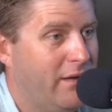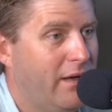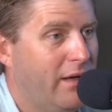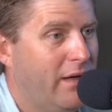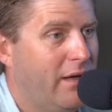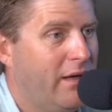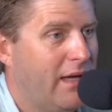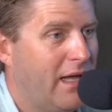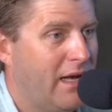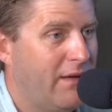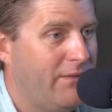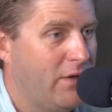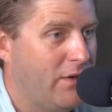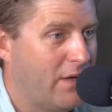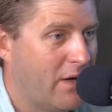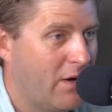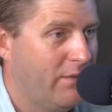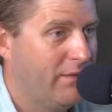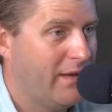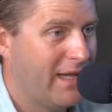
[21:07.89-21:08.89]
And, we and if you
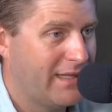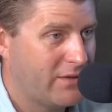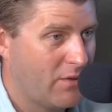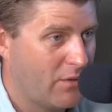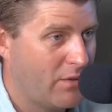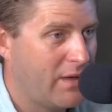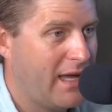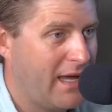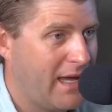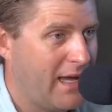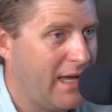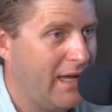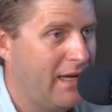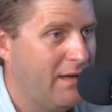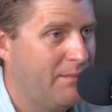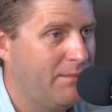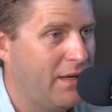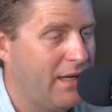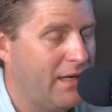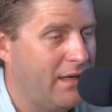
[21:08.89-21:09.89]
don't, that's okay.
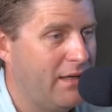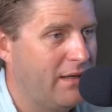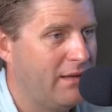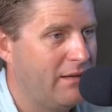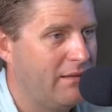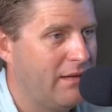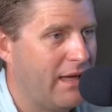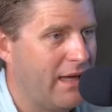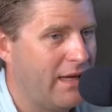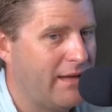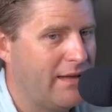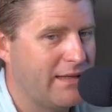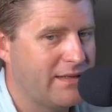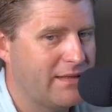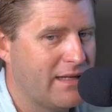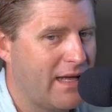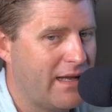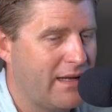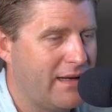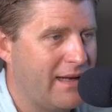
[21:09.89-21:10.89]
But, and that's
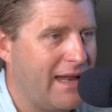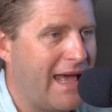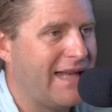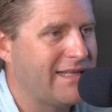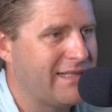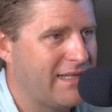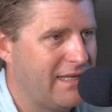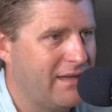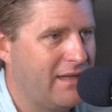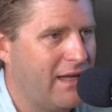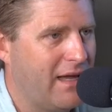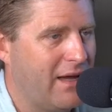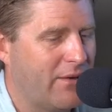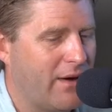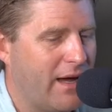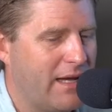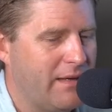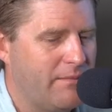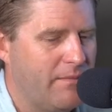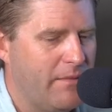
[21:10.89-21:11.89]
not a nasty thing,
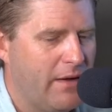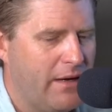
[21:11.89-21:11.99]
right?